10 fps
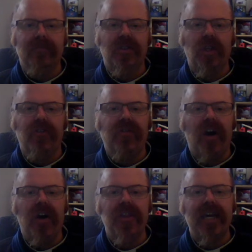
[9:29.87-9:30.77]
So the
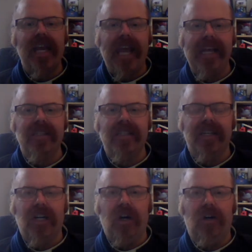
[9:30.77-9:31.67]
Father is
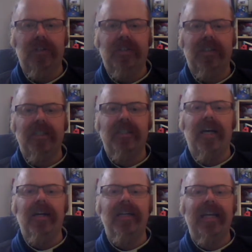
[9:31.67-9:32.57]
God, the
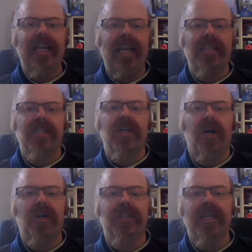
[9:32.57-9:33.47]
Son is
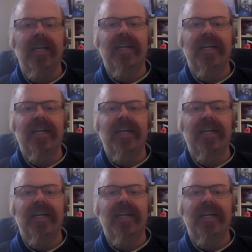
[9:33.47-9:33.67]
God,